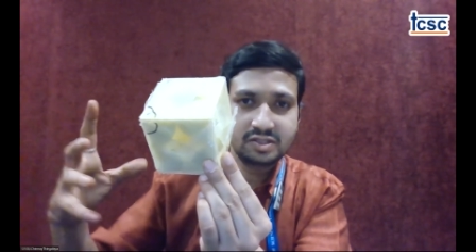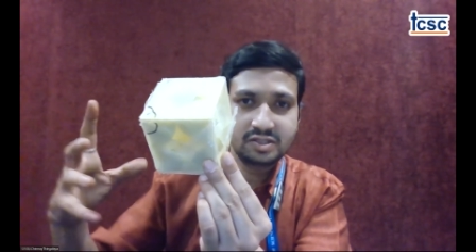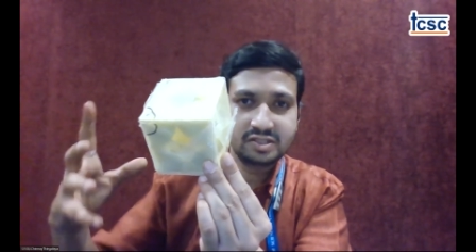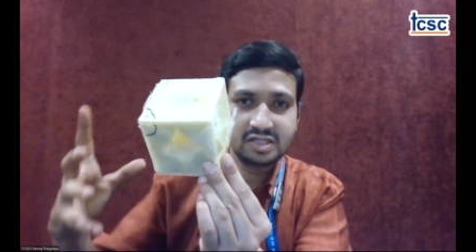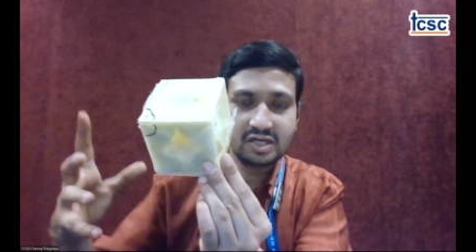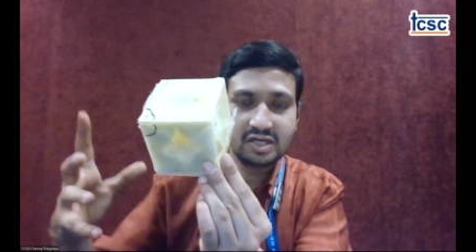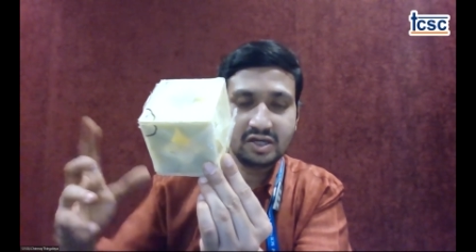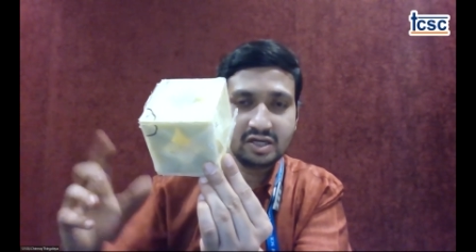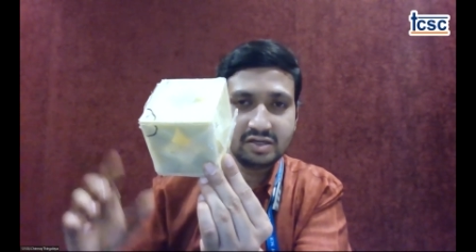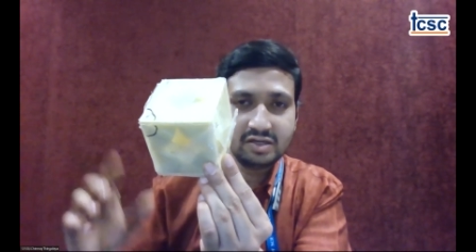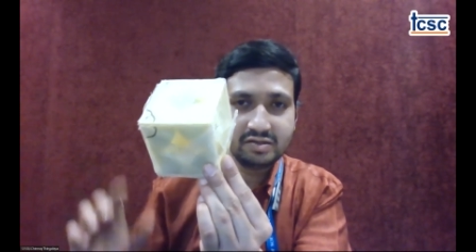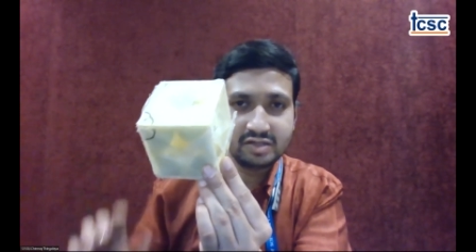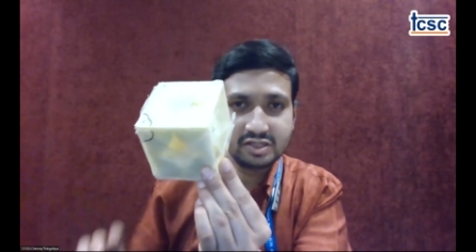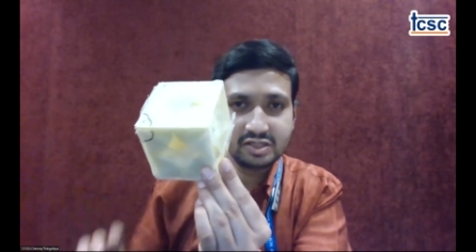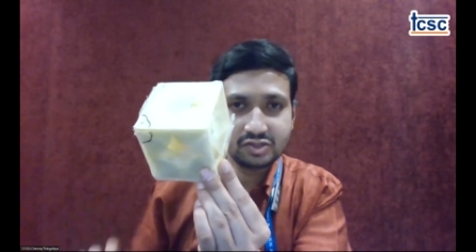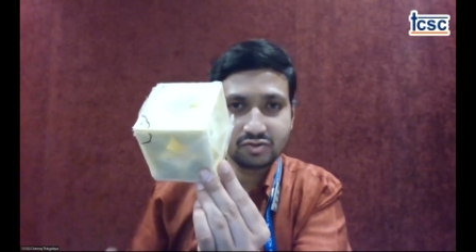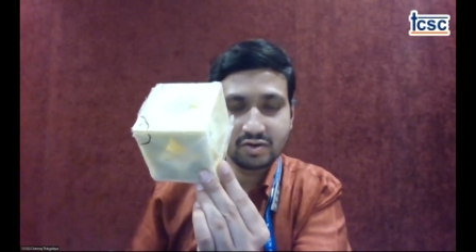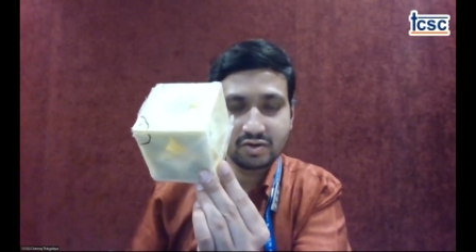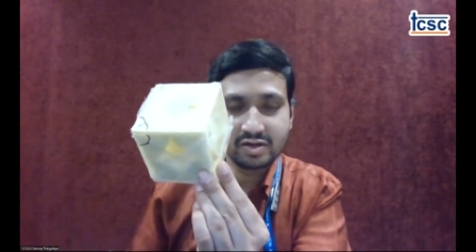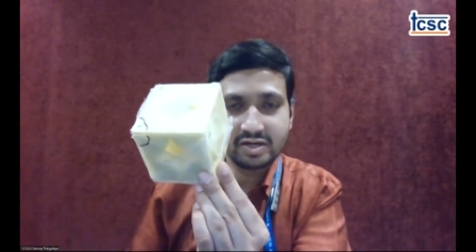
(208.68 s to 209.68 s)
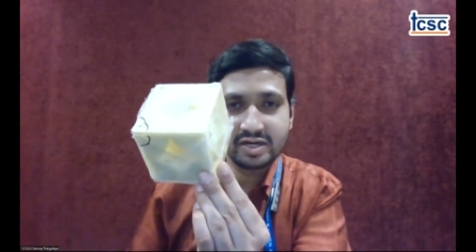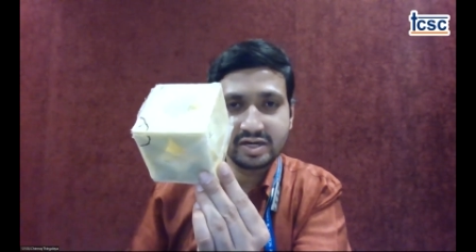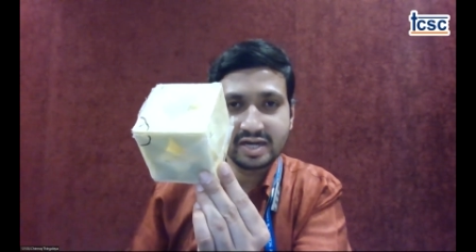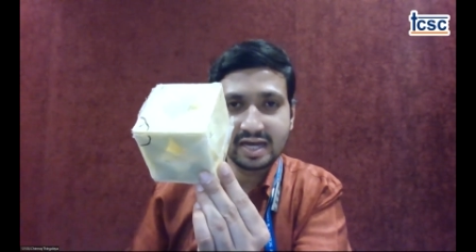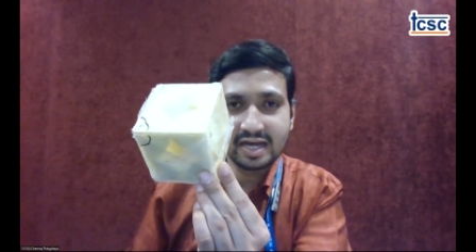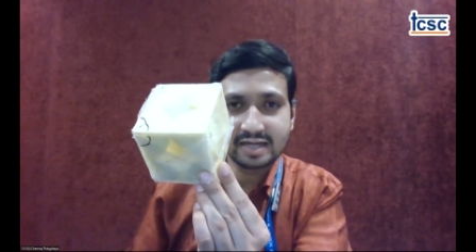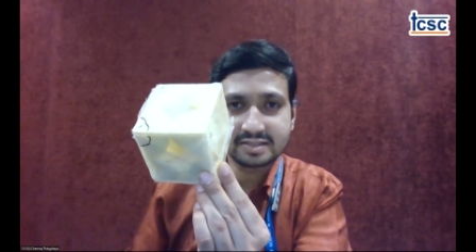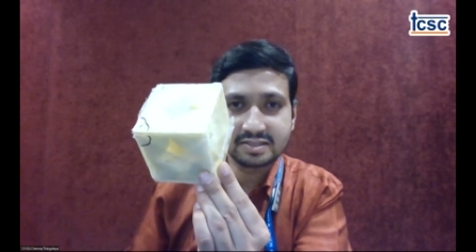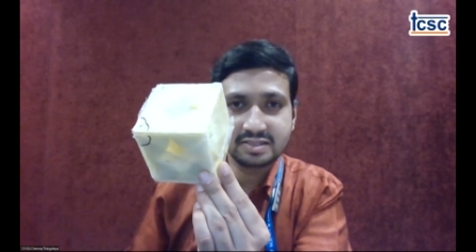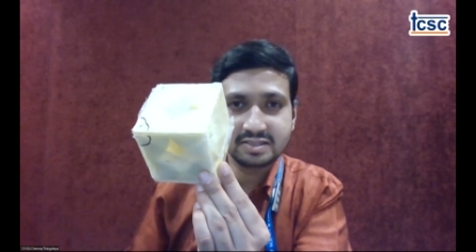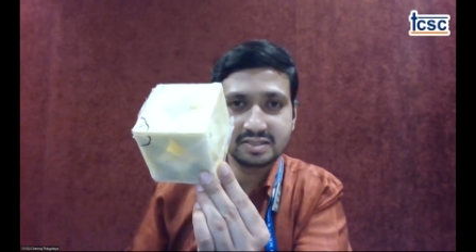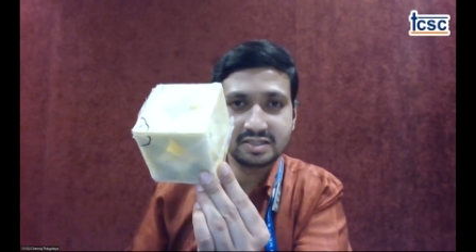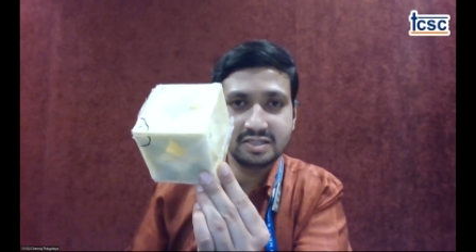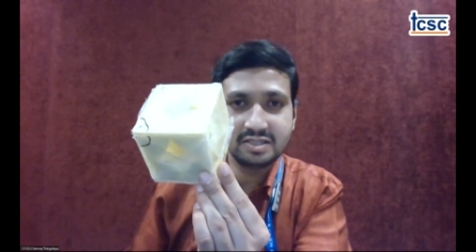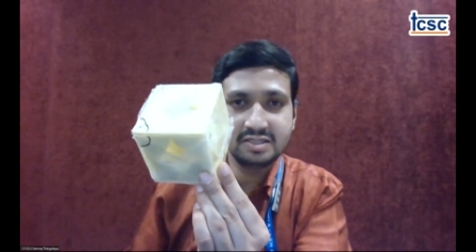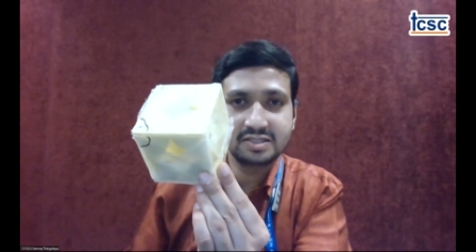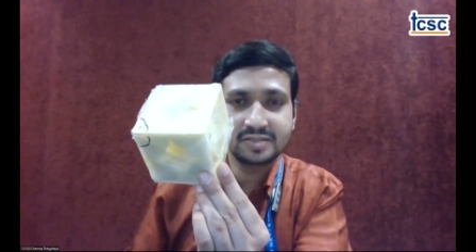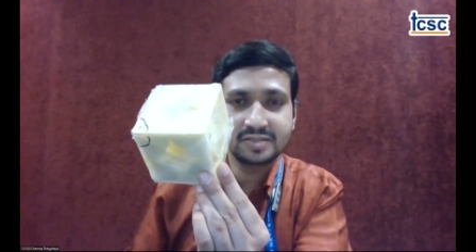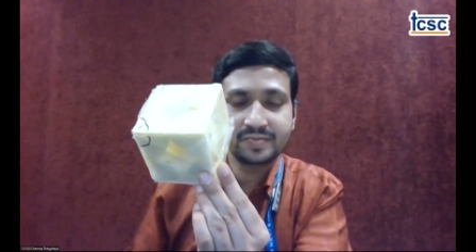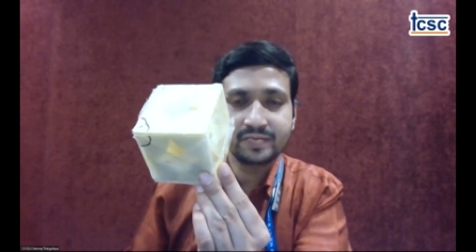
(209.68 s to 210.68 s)
Say this coordinate axis
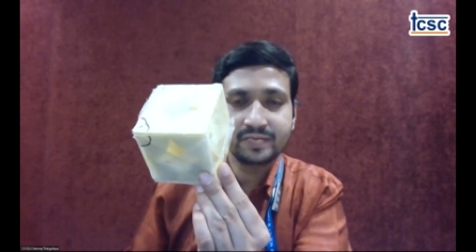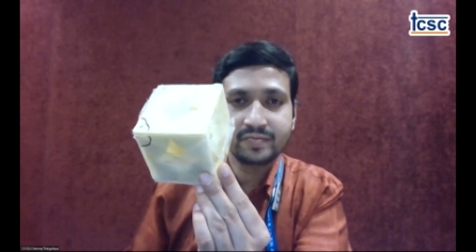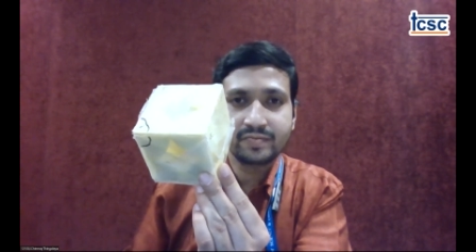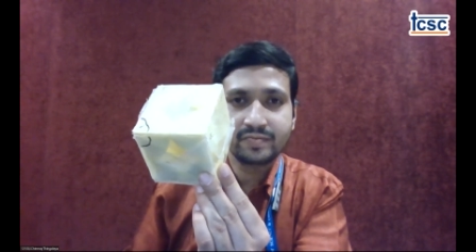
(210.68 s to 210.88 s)
is